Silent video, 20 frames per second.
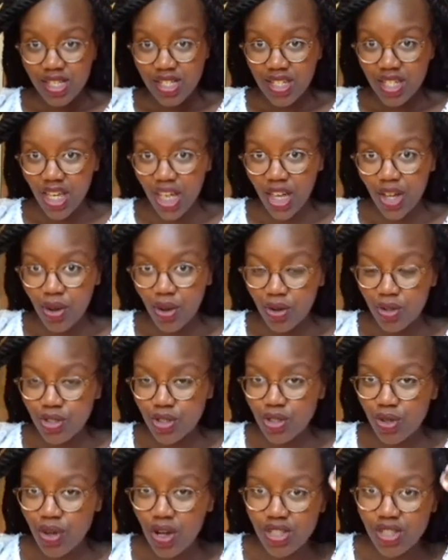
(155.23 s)
Take
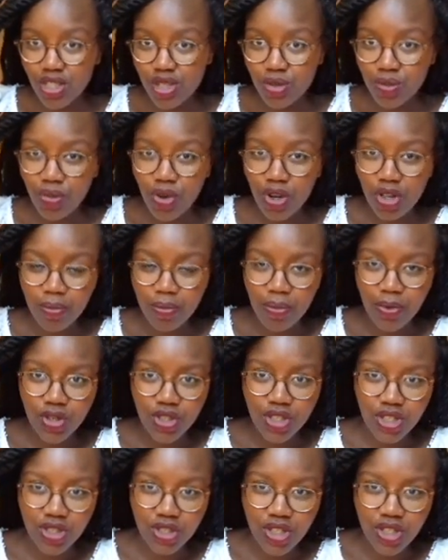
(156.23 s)
also a small
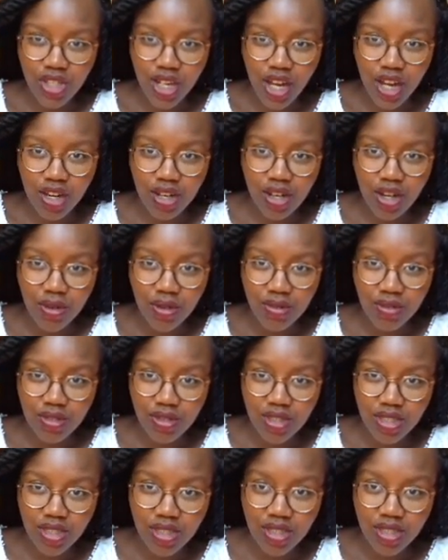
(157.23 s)
portion,
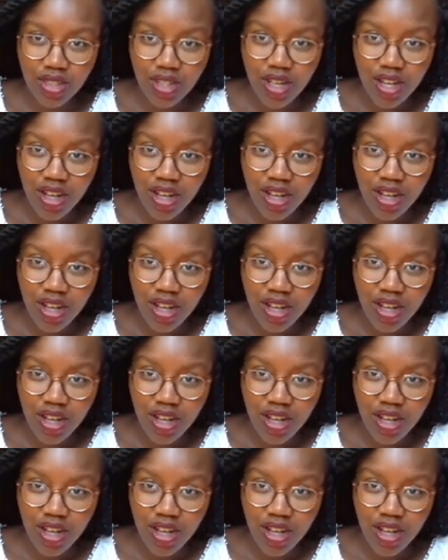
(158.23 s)
around